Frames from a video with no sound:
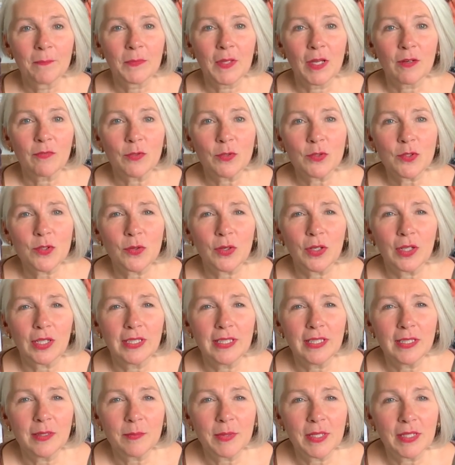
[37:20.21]
I've also got a
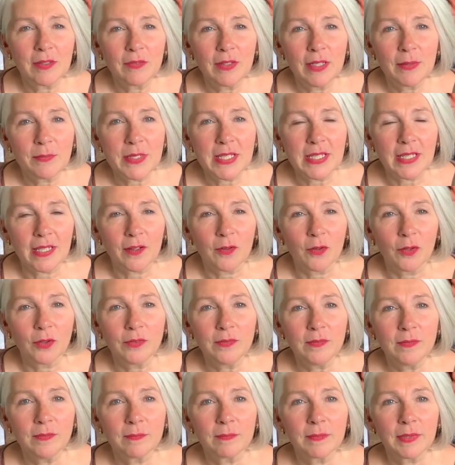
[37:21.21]
little bit of lipstick
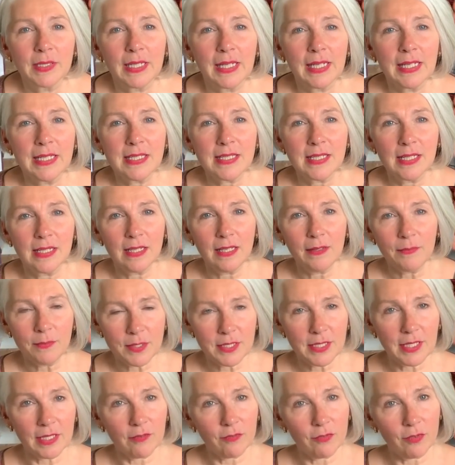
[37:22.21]
on, but it's a
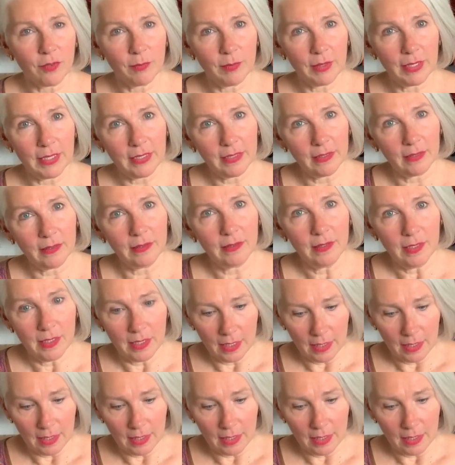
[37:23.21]
lipstick from a little